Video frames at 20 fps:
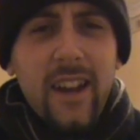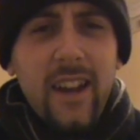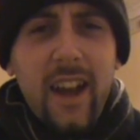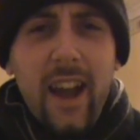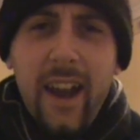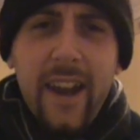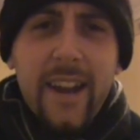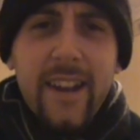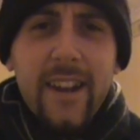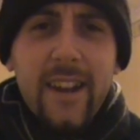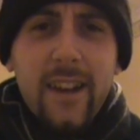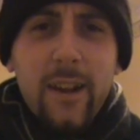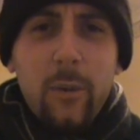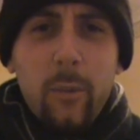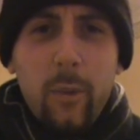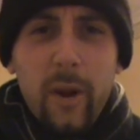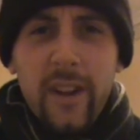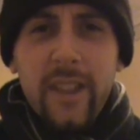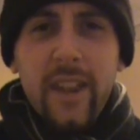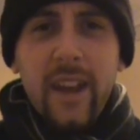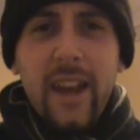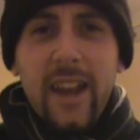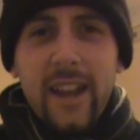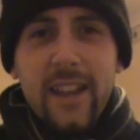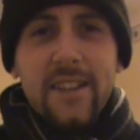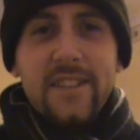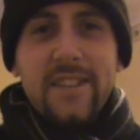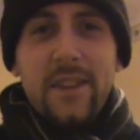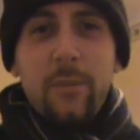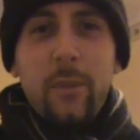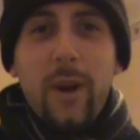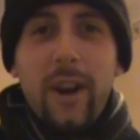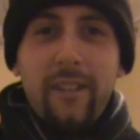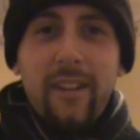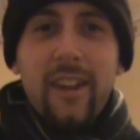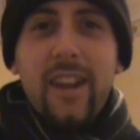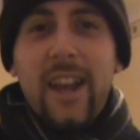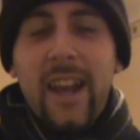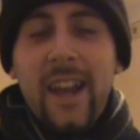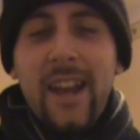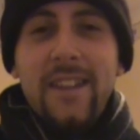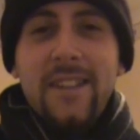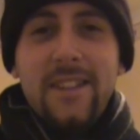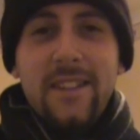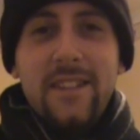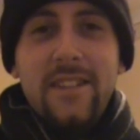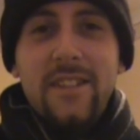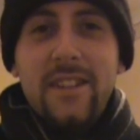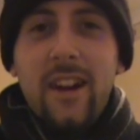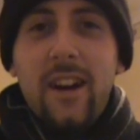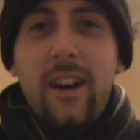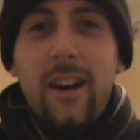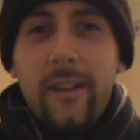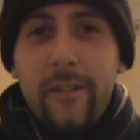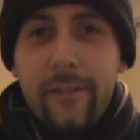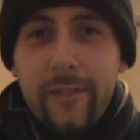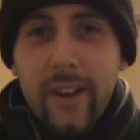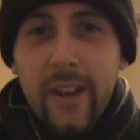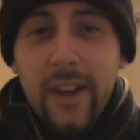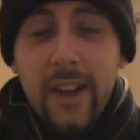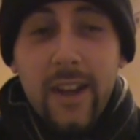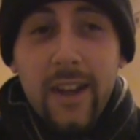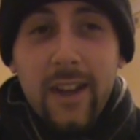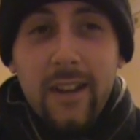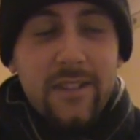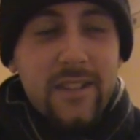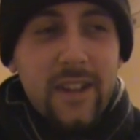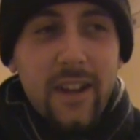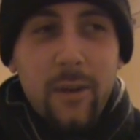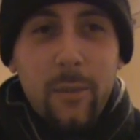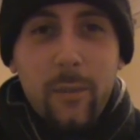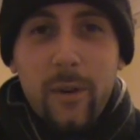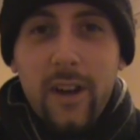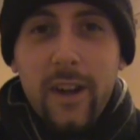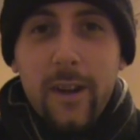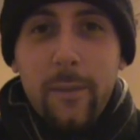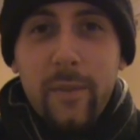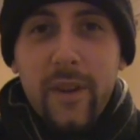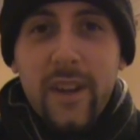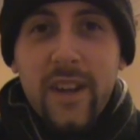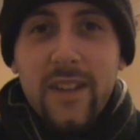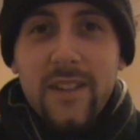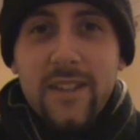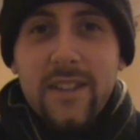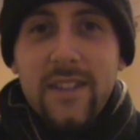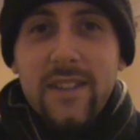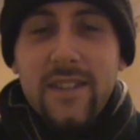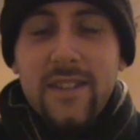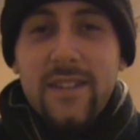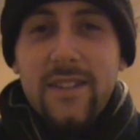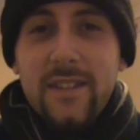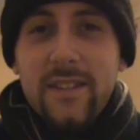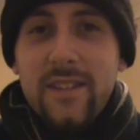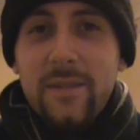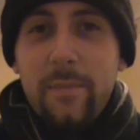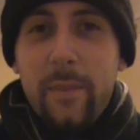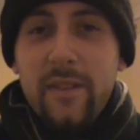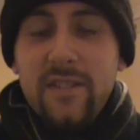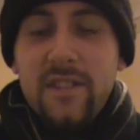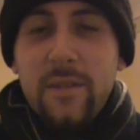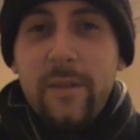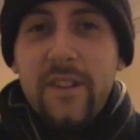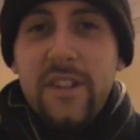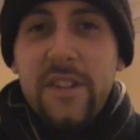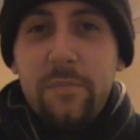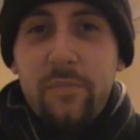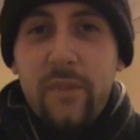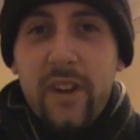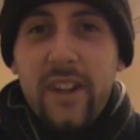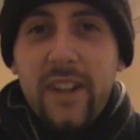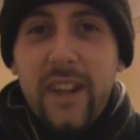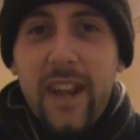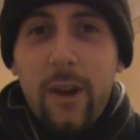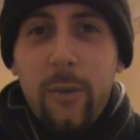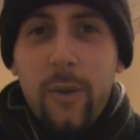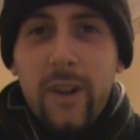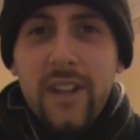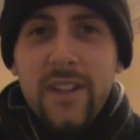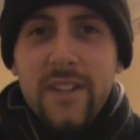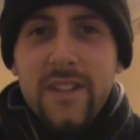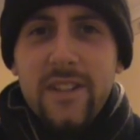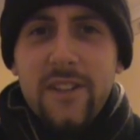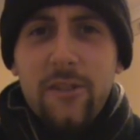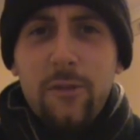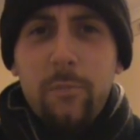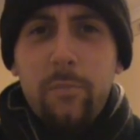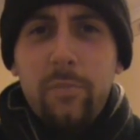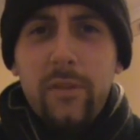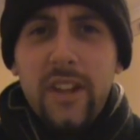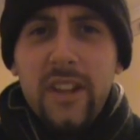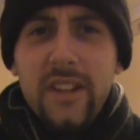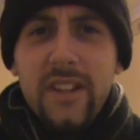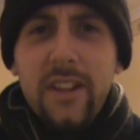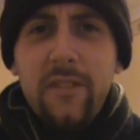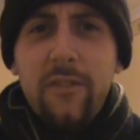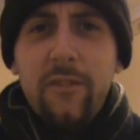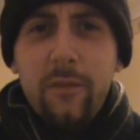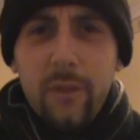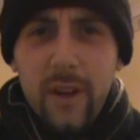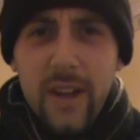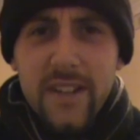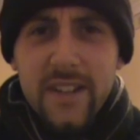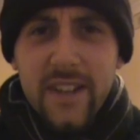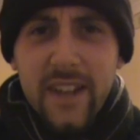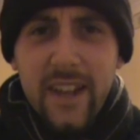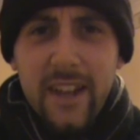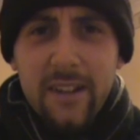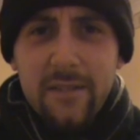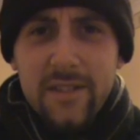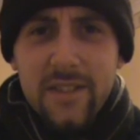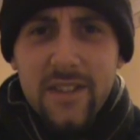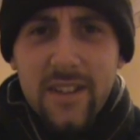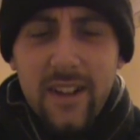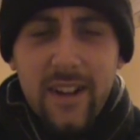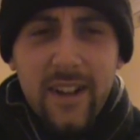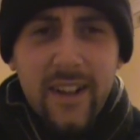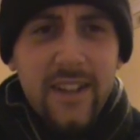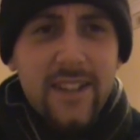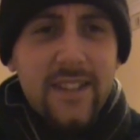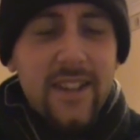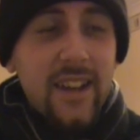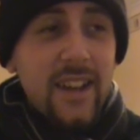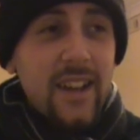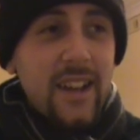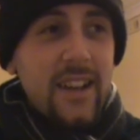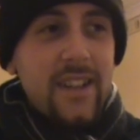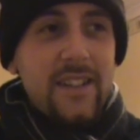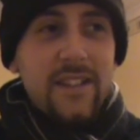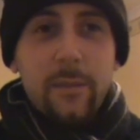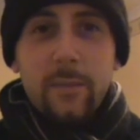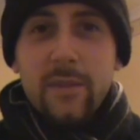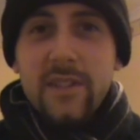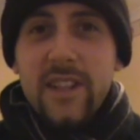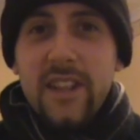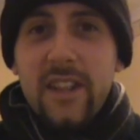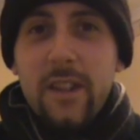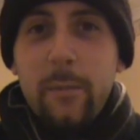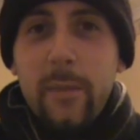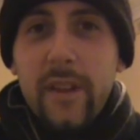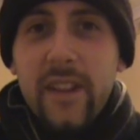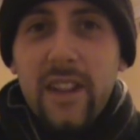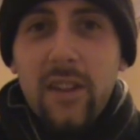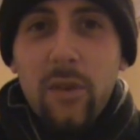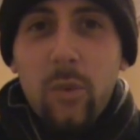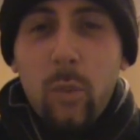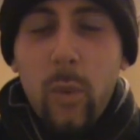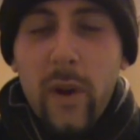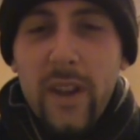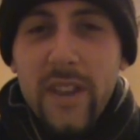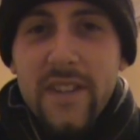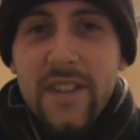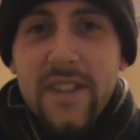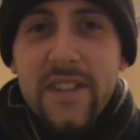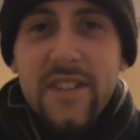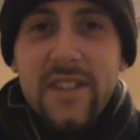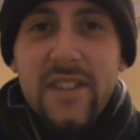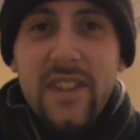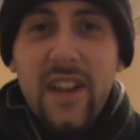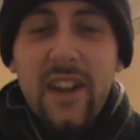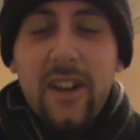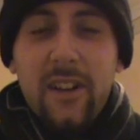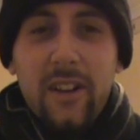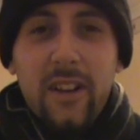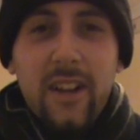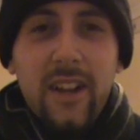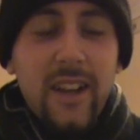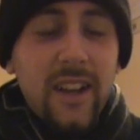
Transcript: hey, why the hell is he wearing a hat and a scarf? I'll tell you why, because it's supposed to be spring now and it's still bloody freezing outside. It's almost like the middle of winter still.